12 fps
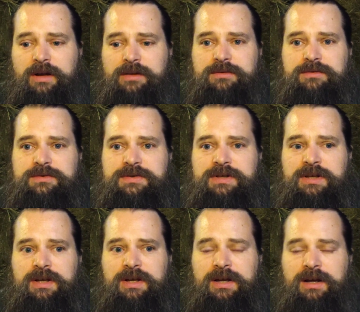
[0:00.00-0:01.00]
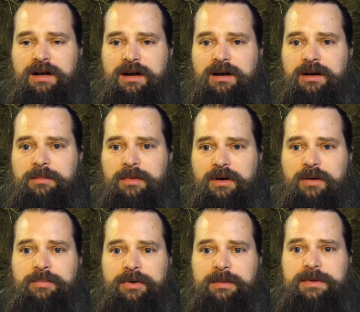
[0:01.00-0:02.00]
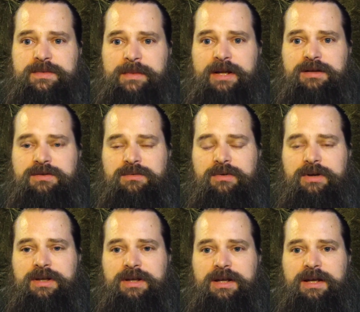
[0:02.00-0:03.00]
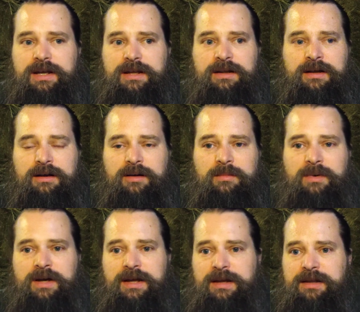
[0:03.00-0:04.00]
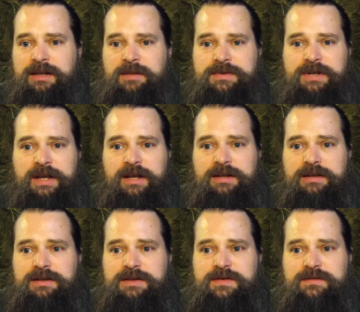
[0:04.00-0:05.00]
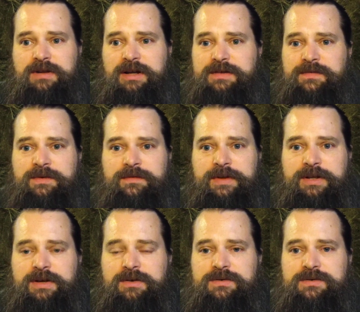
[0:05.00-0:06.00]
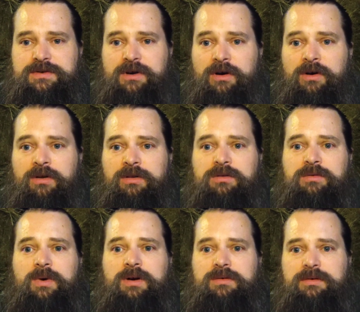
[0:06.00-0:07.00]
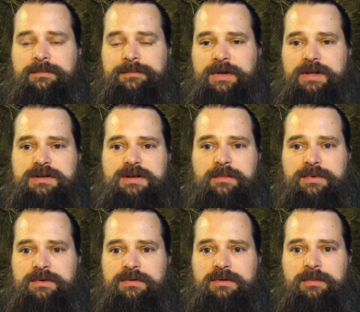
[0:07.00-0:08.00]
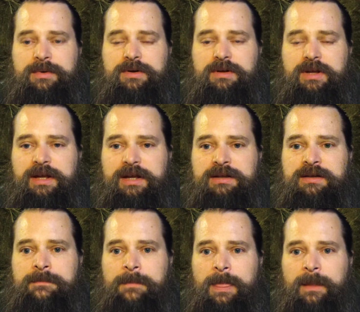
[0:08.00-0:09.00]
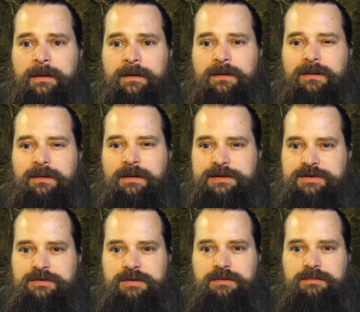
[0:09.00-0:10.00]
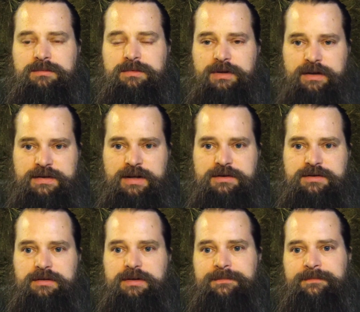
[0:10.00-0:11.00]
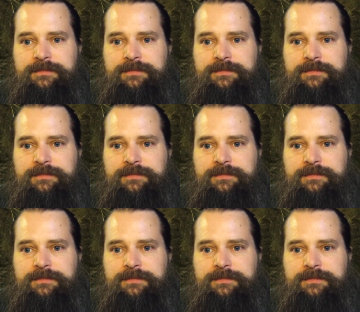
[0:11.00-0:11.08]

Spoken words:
Others are pretty much mandatory. And I keep saying in these last few videos, all are welcome in the Temple of the Holy Beard. And that's true, essentially.